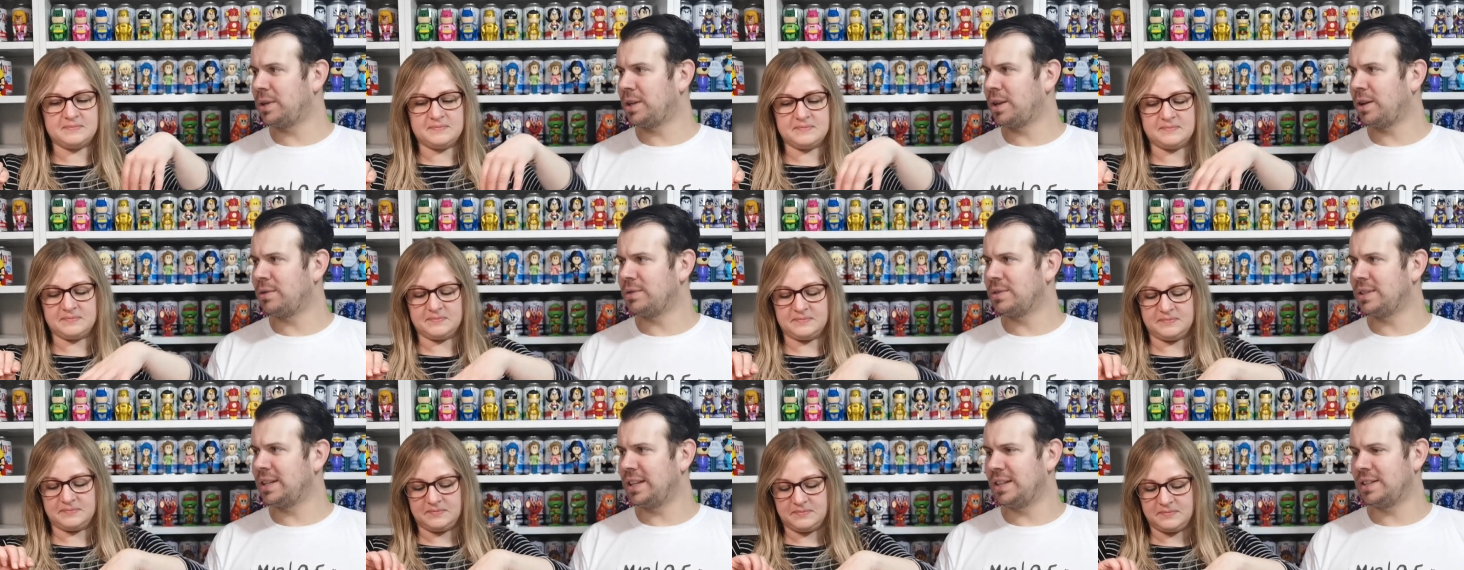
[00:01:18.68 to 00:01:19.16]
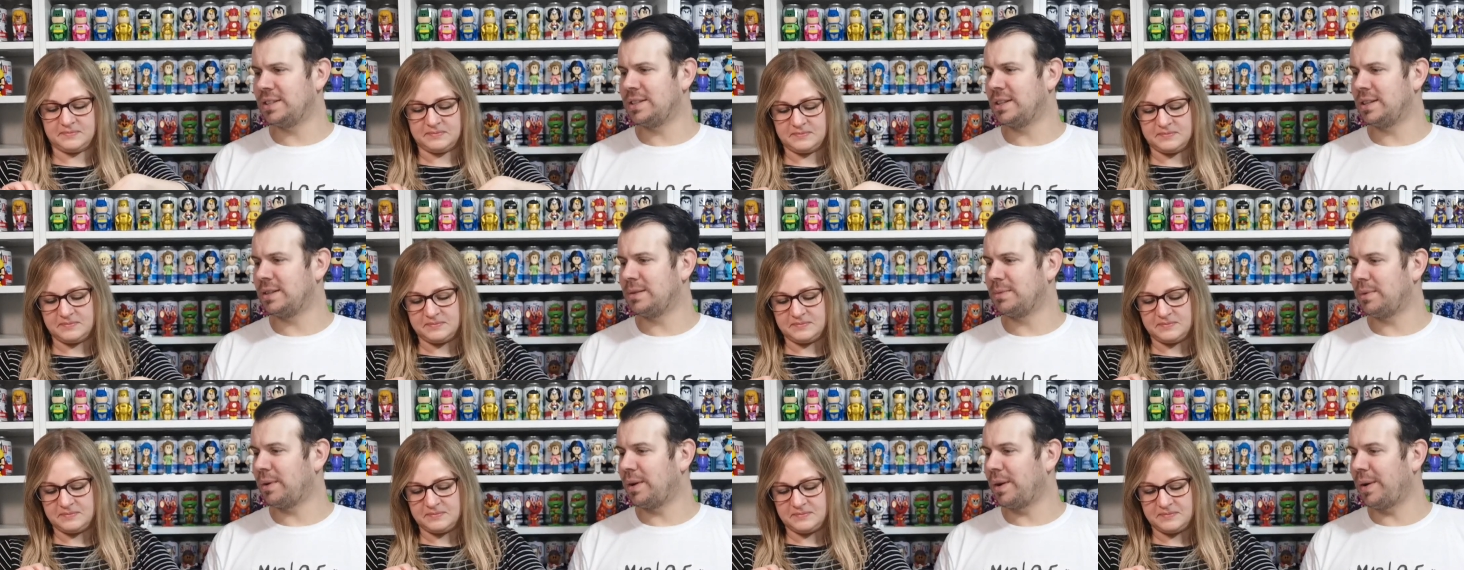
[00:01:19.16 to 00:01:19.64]
Speaker 1: we don't teach
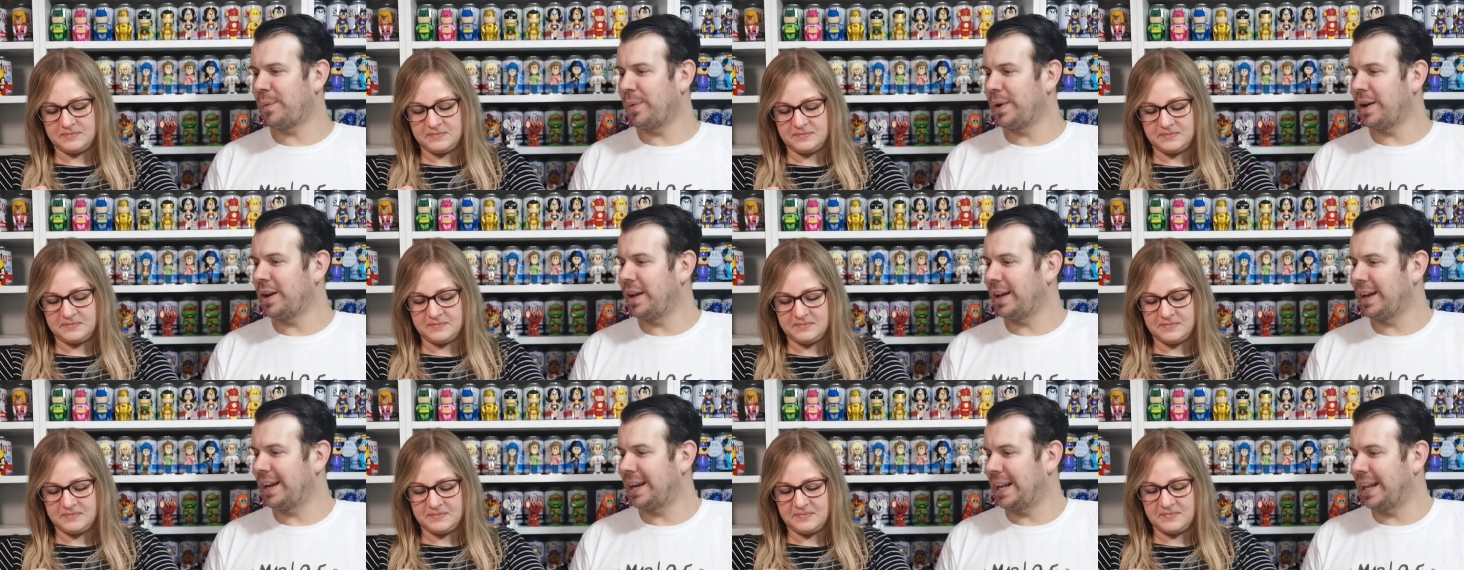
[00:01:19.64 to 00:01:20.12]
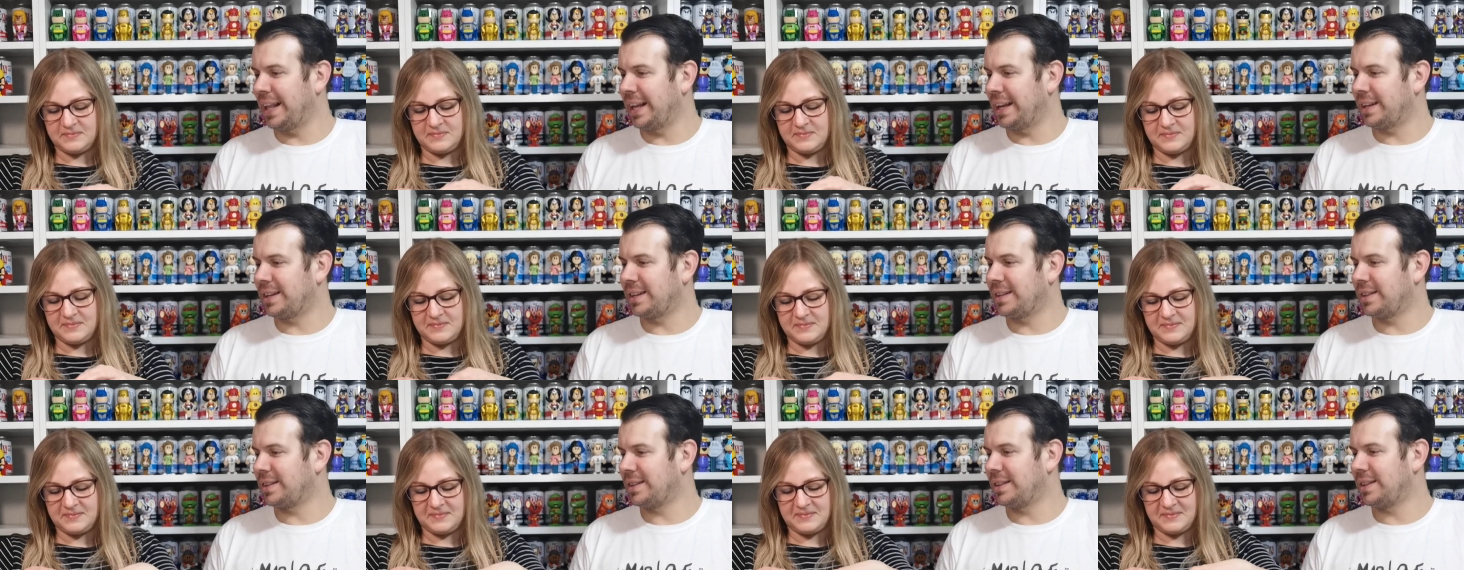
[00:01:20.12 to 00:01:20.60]
them? Uh, when I
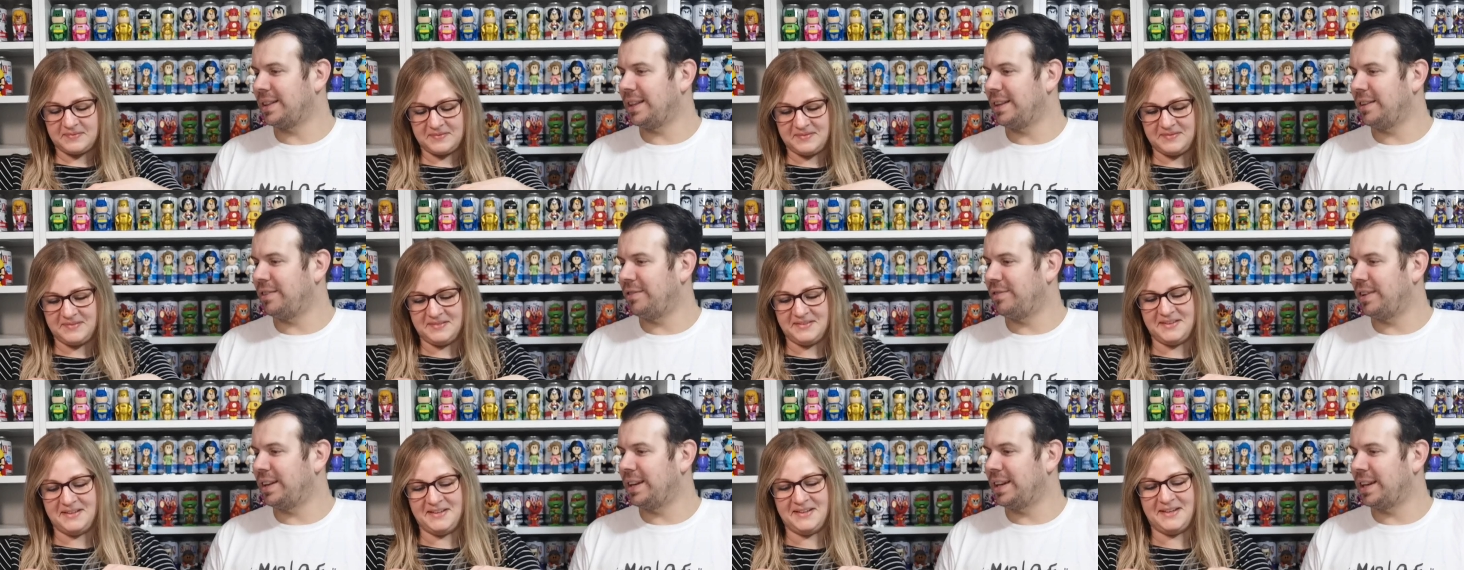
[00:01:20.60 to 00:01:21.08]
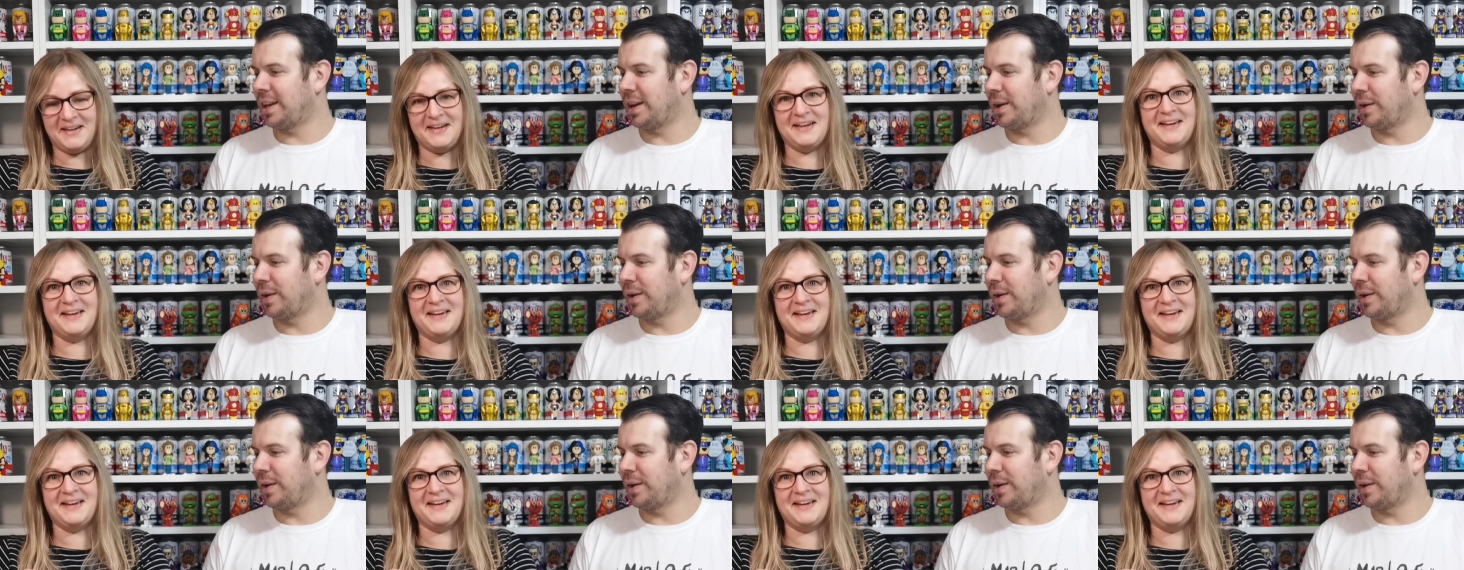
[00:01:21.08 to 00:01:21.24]
click the video,